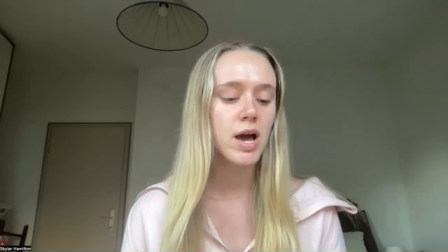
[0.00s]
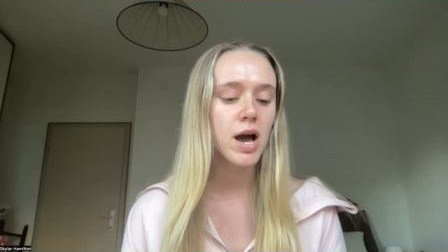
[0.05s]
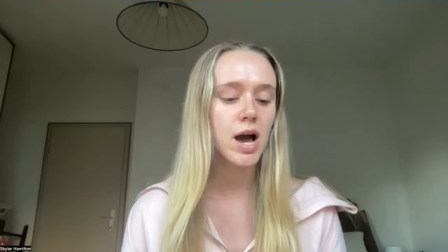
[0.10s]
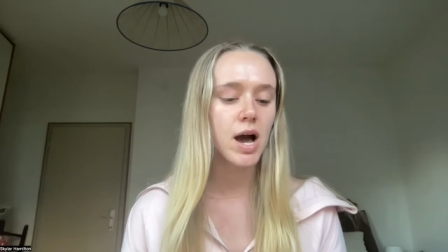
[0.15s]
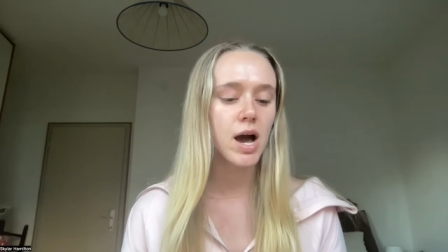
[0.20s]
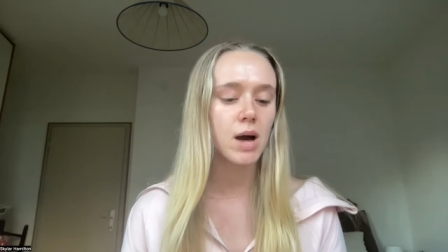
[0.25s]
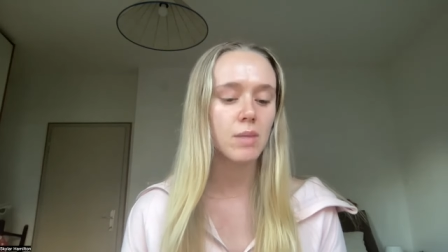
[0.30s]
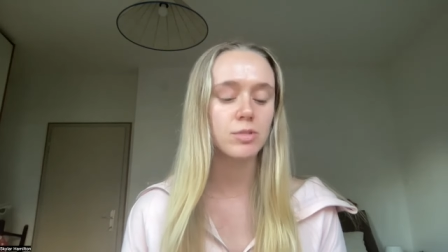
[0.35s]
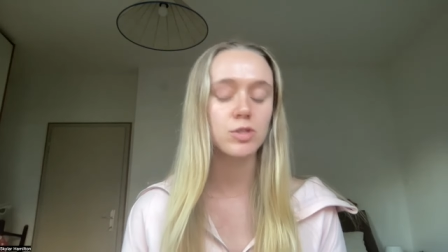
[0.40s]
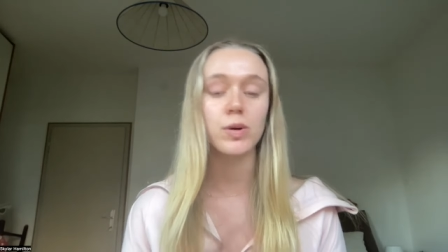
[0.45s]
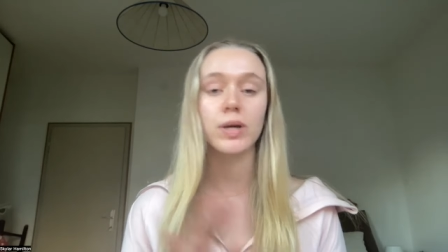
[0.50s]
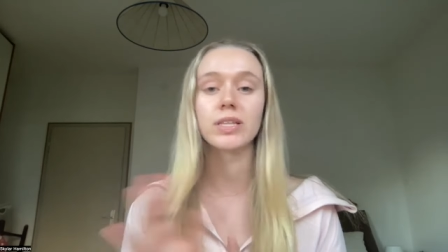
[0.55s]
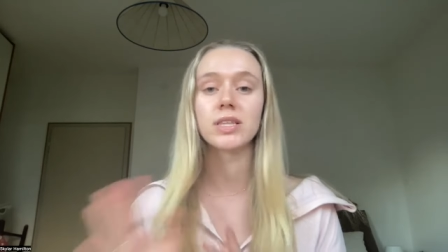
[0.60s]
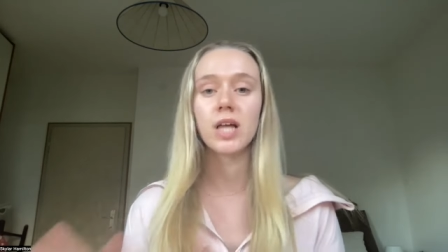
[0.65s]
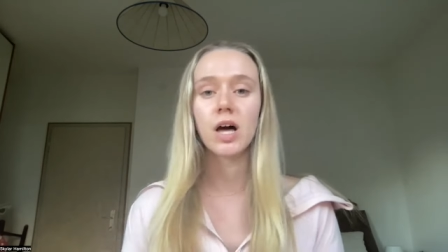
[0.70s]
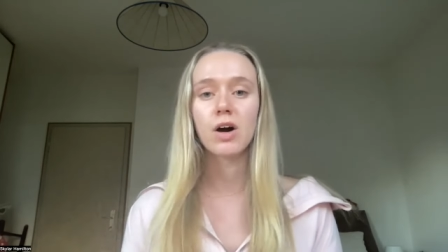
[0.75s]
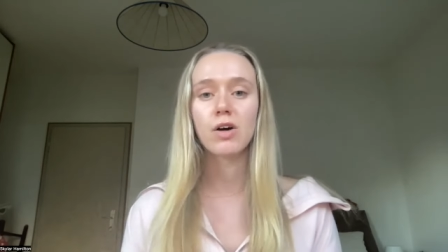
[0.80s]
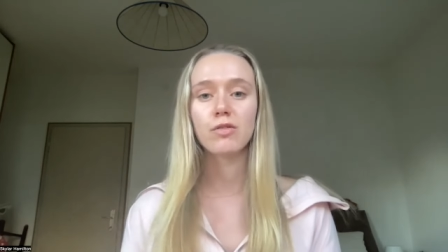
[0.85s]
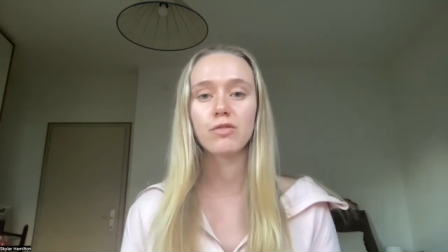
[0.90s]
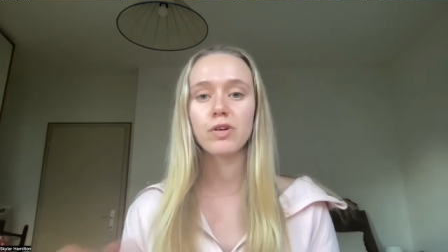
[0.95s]
Um, so I
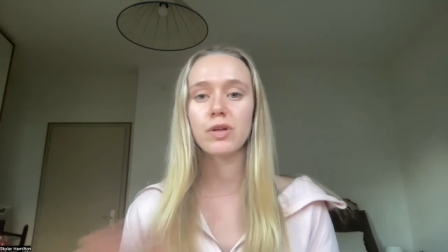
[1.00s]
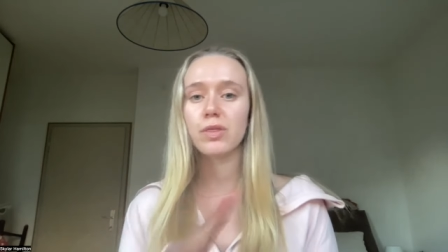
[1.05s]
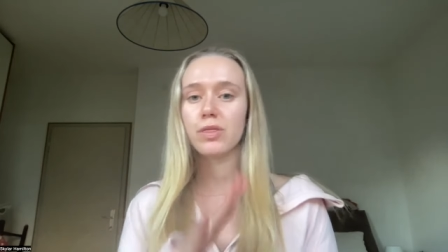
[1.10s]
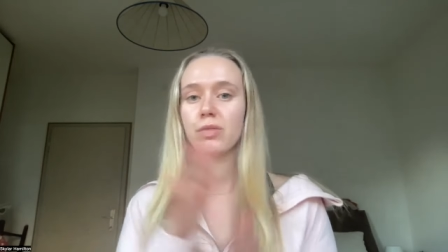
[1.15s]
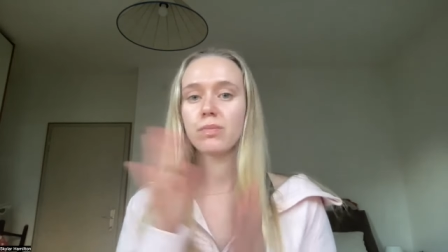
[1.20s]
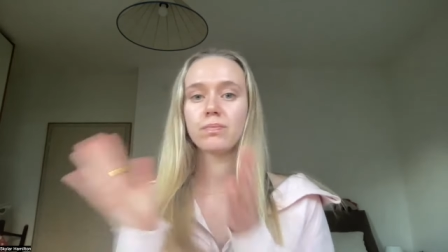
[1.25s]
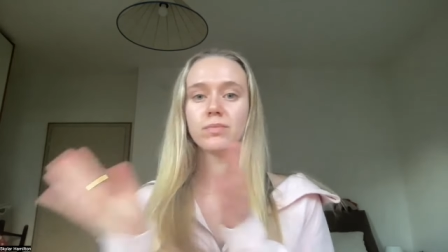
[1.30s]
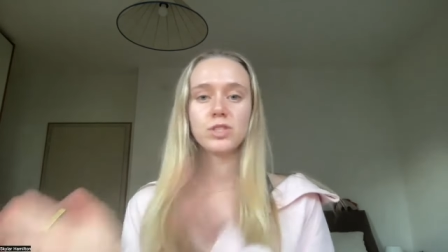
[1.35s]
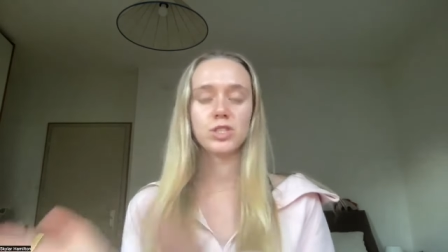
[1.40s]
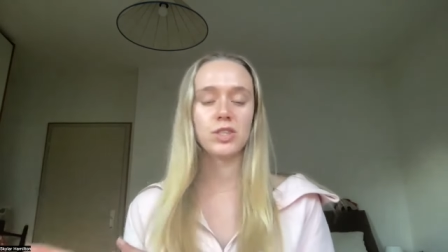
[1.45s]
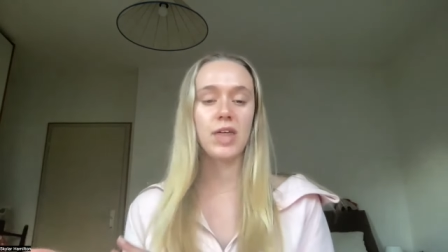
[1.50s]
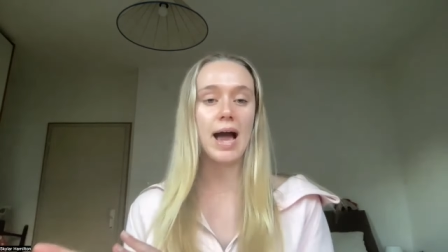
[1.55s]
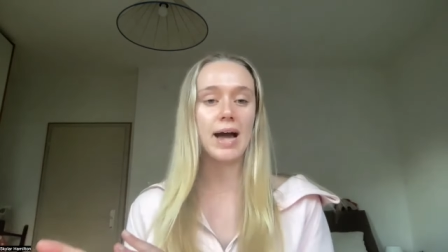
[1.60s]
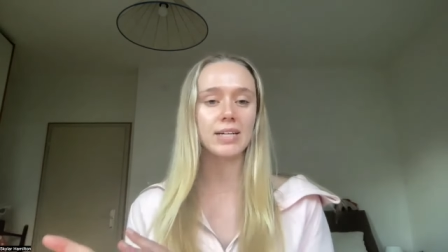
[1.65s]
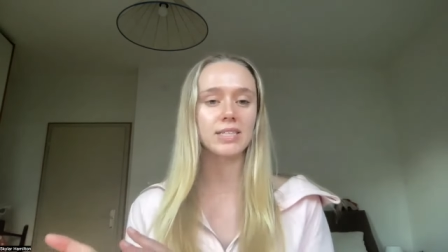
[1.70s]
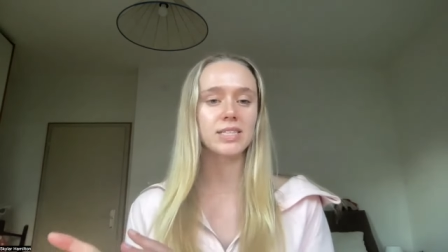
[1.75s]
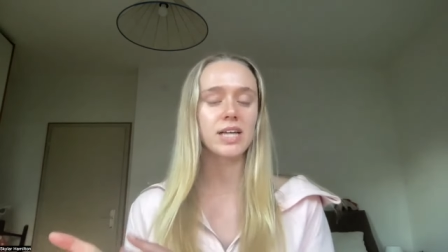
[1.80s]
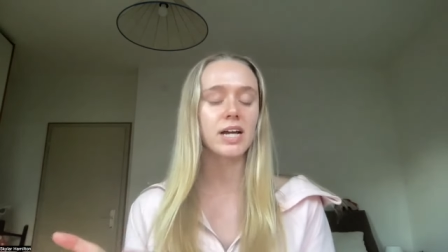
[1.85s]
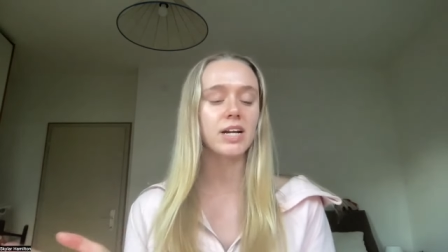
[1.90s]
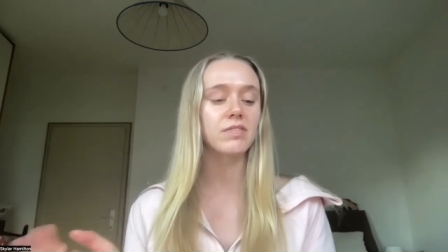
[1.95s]
love
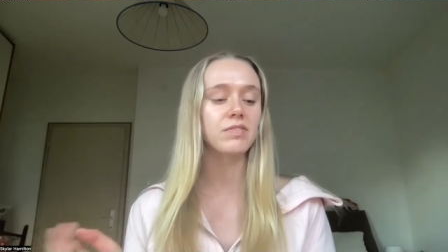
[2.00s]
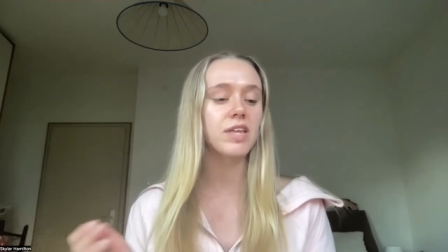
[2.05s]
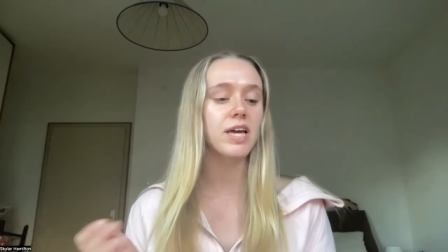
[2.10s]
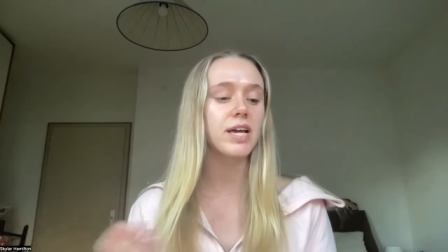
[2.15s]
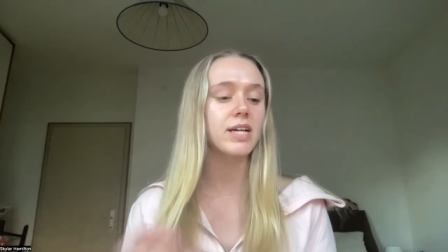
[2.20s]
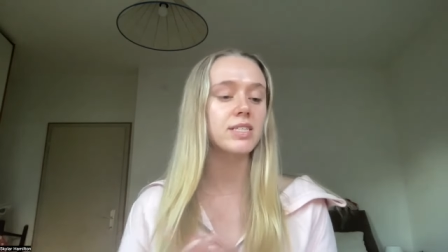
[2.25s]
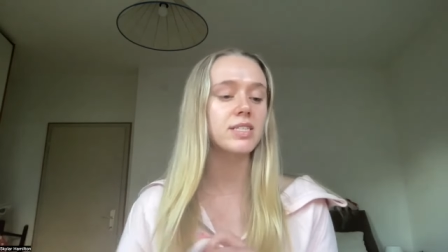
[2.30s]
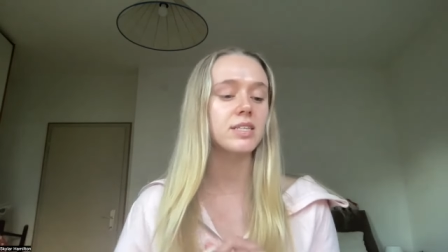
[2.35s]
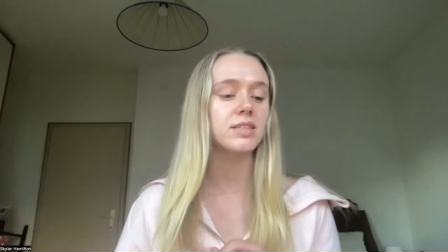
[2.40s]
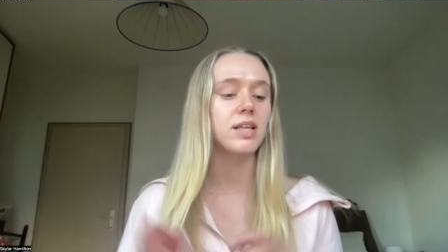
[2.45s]
that side of things.